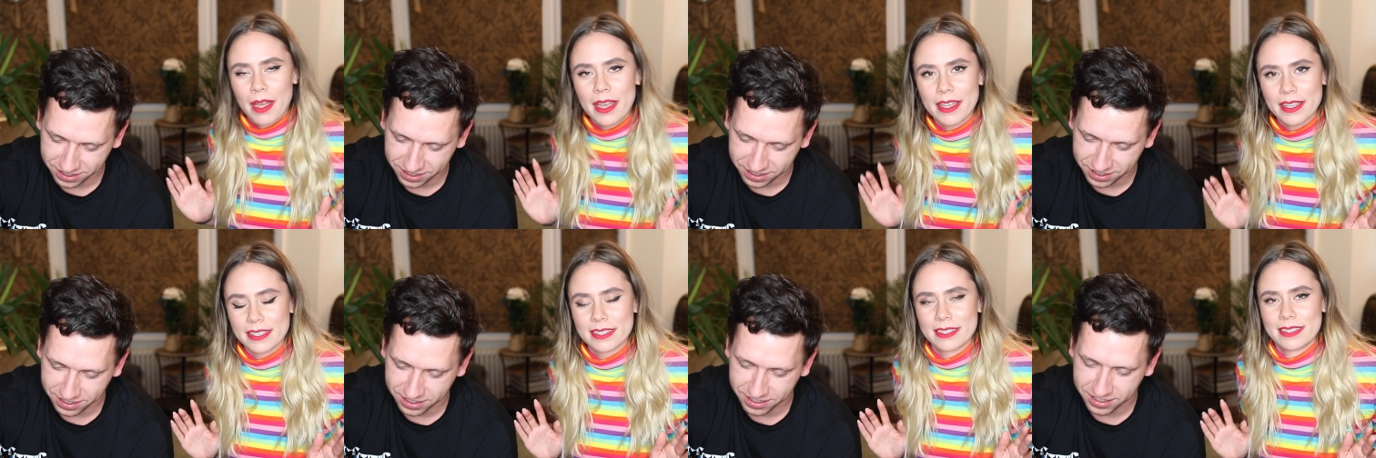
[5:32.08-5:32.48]

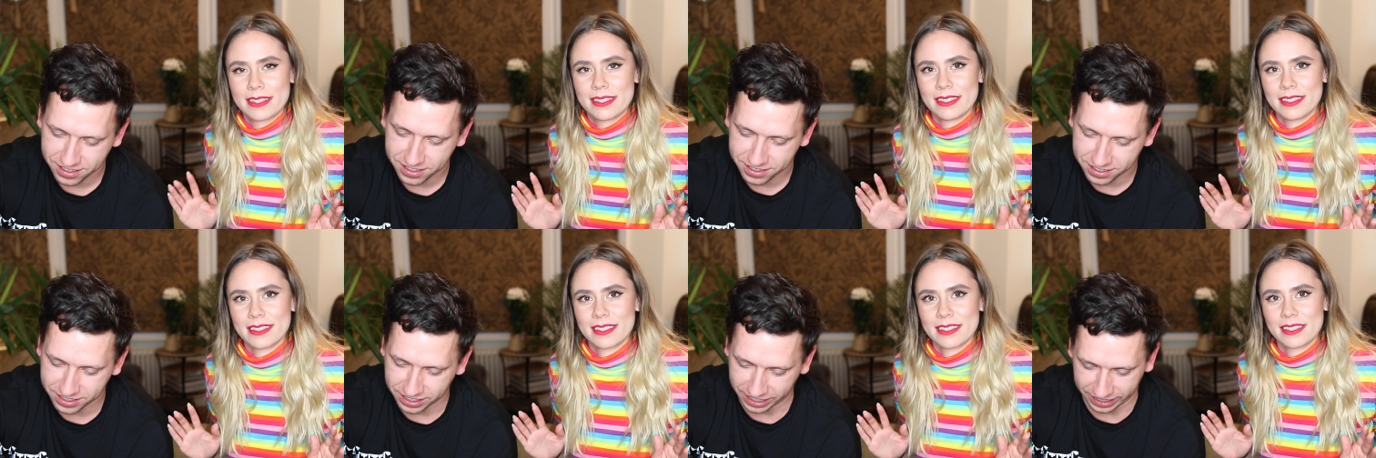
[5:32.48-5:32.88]

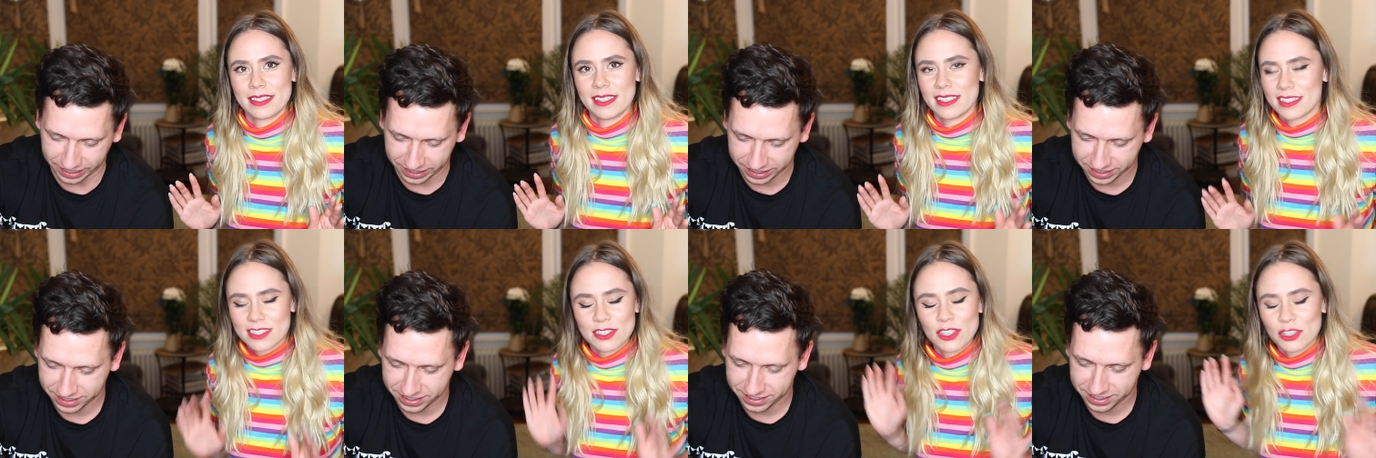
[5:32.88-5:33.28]
Speaker 1: place. Yeah.
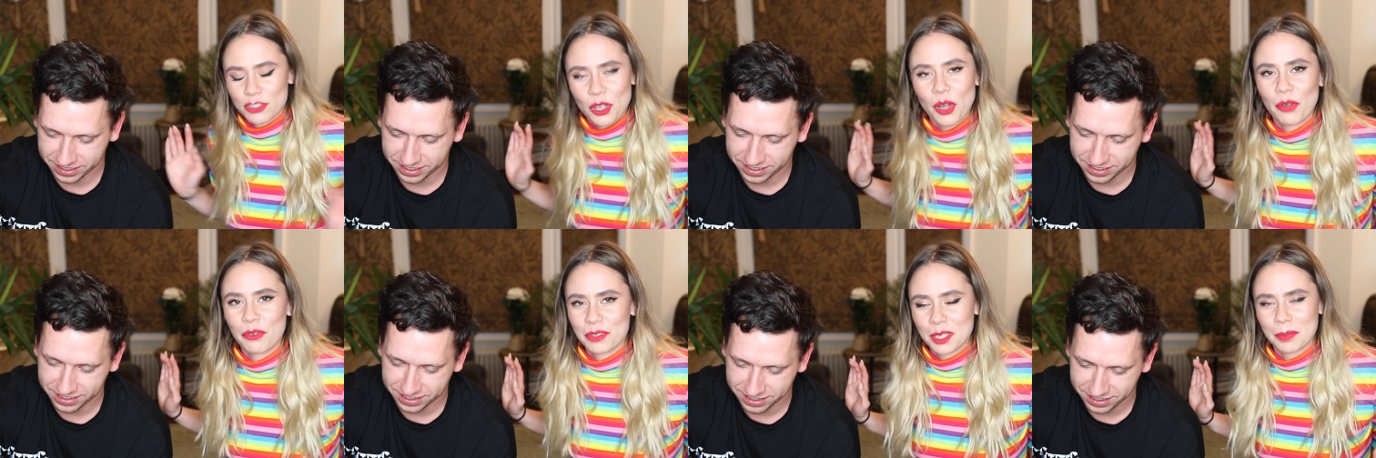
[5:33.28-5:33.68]
It's
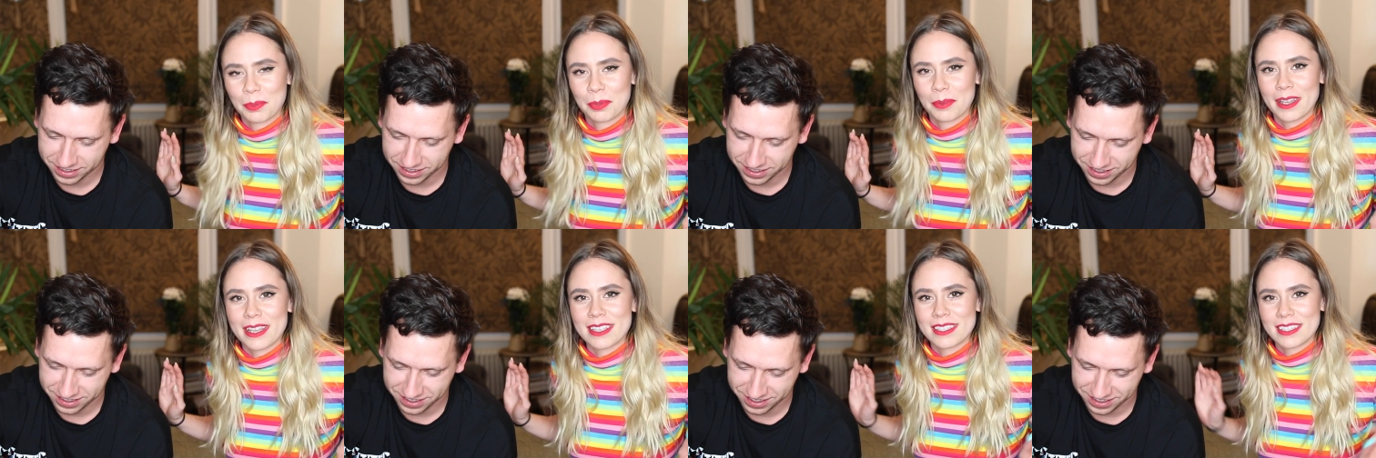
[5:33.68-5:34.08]
not over the
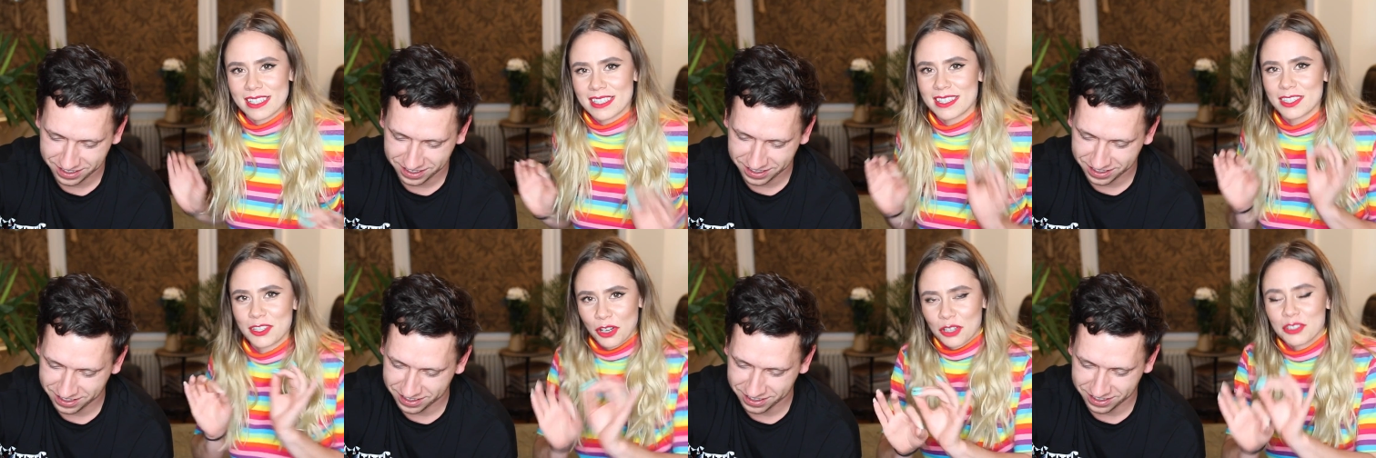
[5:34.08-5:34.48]
place.
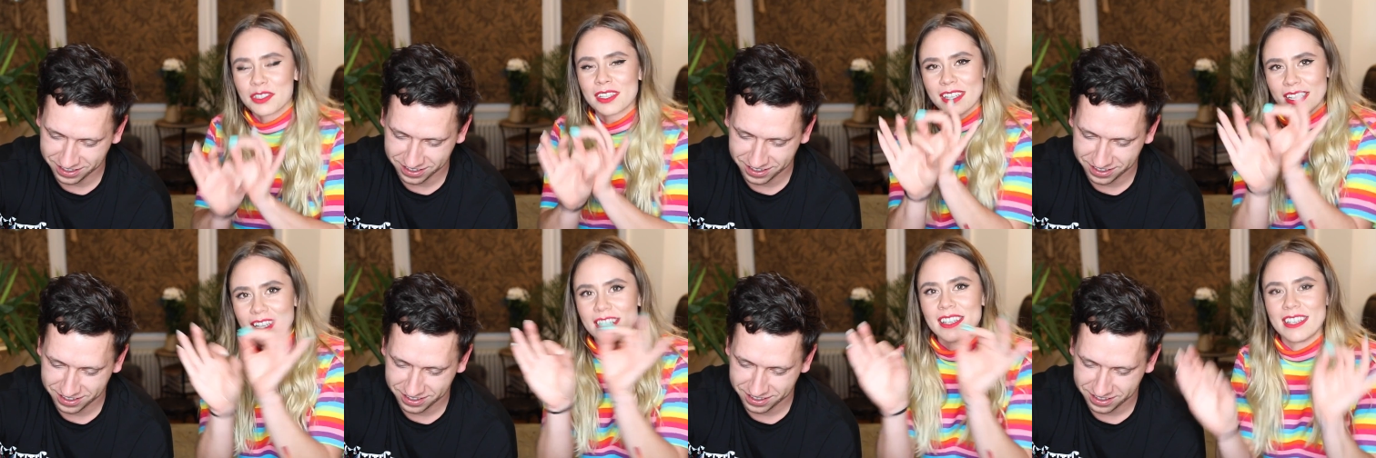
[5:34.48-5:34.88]
It's
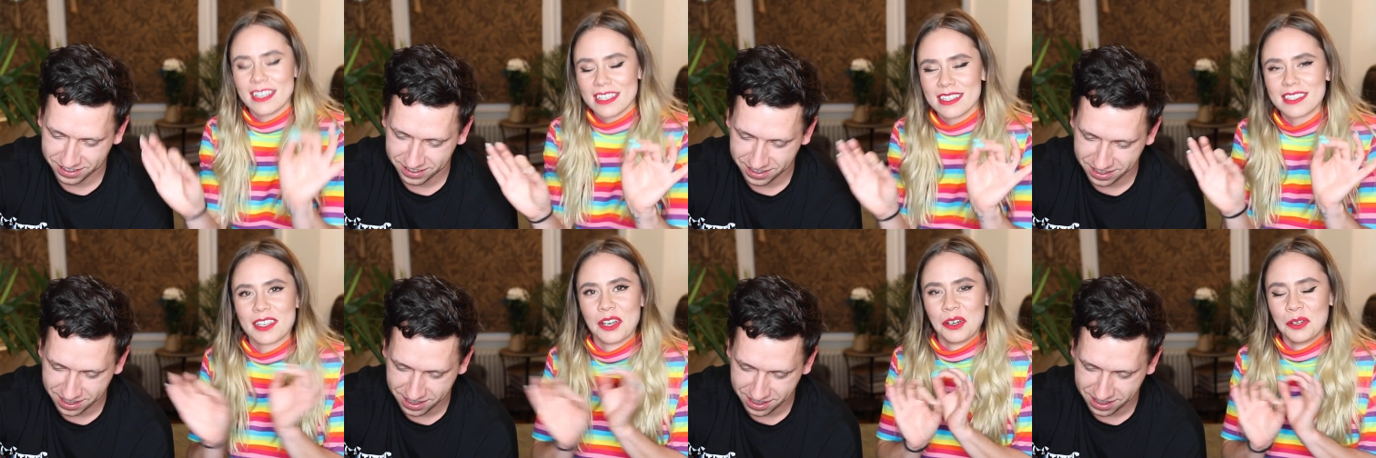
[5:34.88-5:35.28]
got
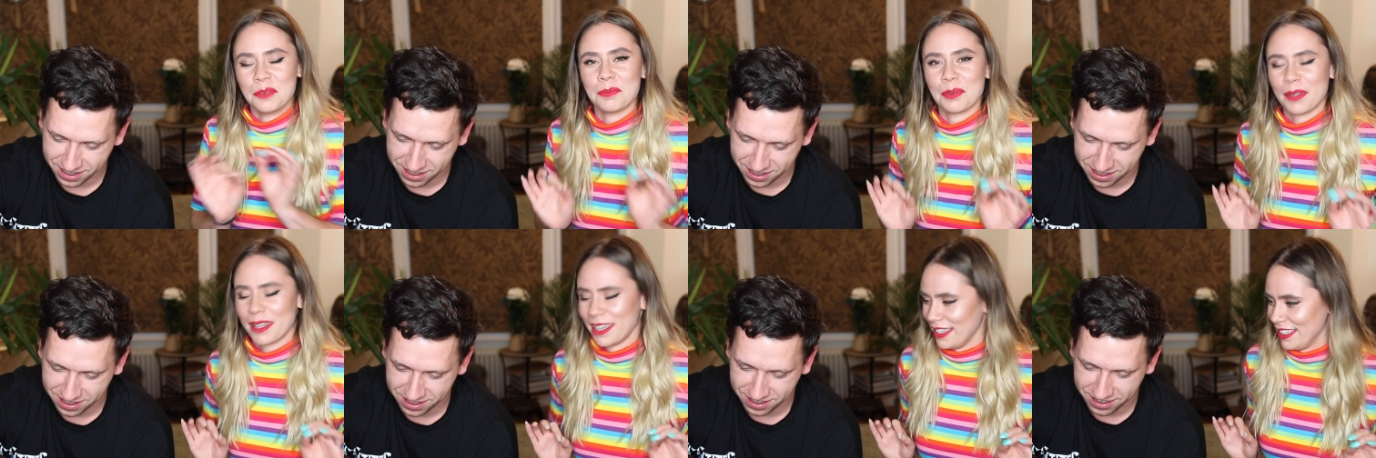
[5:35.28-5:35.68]
its
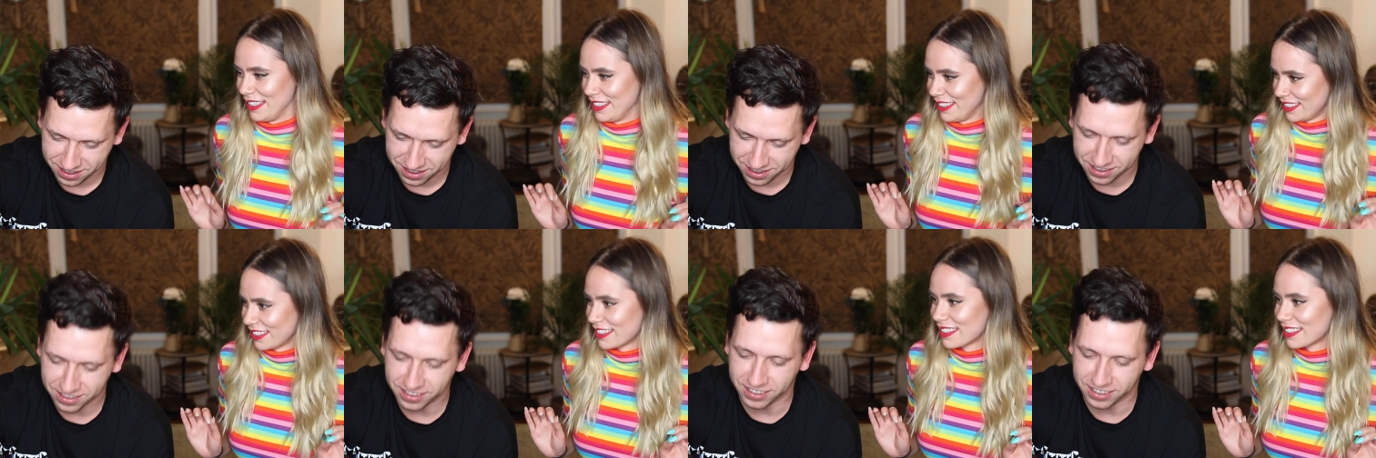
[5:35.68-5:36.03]
own place.